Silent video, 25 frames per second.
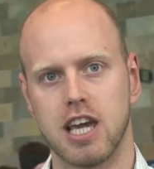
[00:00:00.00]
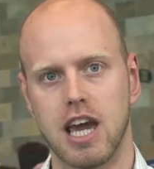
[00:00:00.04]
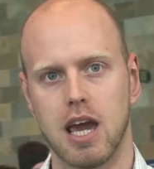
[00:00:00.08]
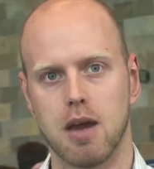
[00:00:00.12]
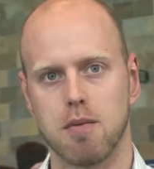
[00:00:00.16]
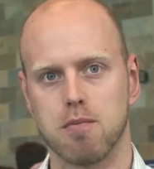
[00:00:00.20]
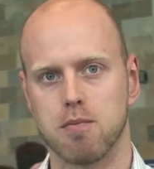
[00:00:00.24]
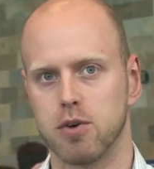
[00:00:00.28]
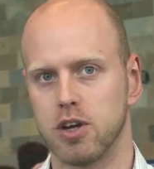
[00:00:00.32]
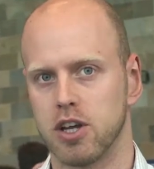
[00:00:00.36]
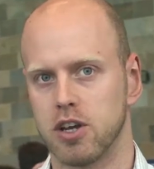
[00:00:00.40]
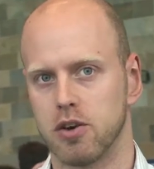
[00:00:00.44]

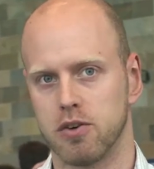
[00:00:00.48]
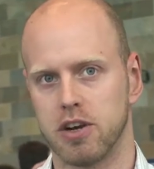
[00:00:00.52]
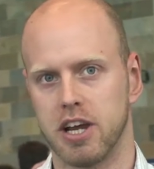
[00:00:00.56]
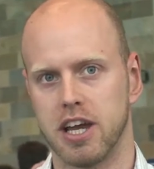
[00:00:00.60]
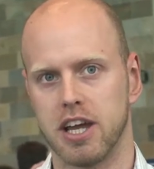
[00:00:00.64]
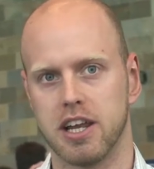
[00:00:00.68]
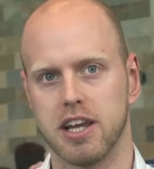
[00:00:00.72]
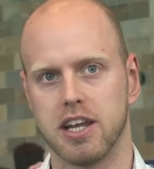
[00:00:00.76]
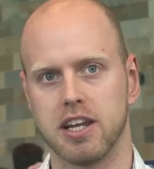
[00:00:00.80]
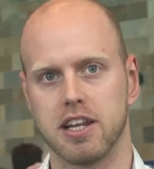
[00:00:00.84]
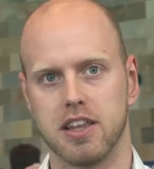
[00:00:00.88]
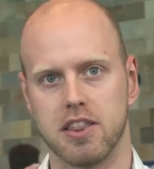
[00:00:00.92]
game we
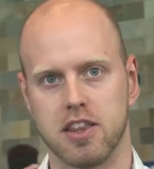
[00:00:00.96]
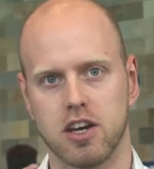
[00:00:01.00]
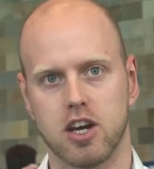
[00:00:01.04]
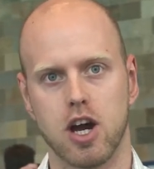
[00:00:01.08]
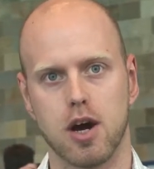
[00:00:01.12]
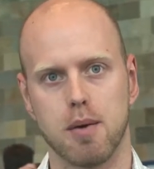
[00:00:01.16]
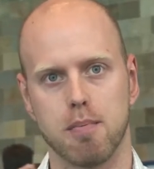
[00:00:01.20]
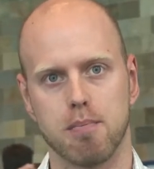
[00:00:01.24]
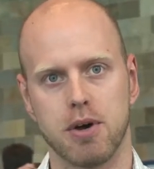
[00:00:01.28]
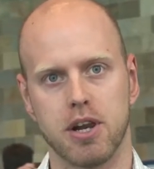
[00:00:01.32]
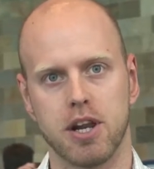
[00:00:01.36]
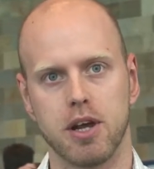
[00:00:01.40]
created in the
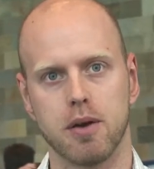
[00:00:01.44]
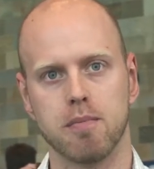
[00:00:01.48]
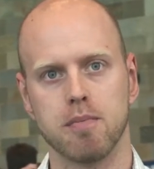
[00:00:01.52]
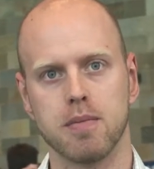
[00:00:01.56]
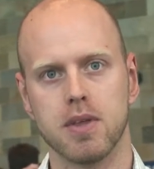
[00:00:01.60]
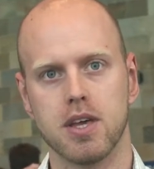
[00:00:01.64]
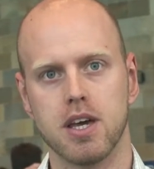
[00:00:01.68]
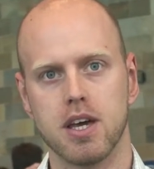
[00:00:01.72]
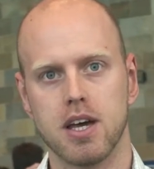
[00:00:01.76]
company.